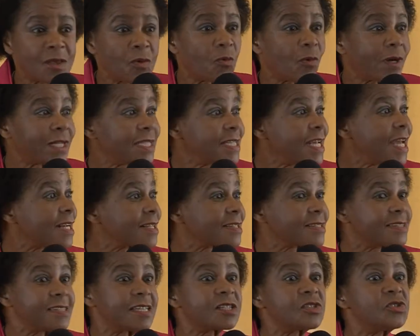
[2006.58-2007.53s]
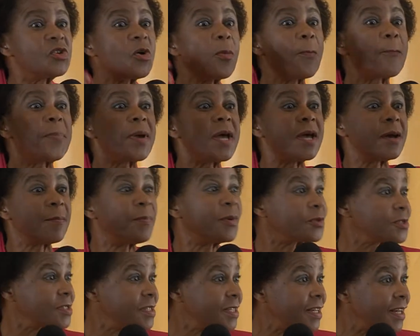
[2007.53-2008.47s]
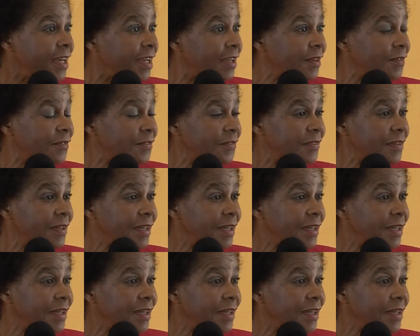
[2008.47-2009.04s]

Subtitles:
what else? There's no purpose in life.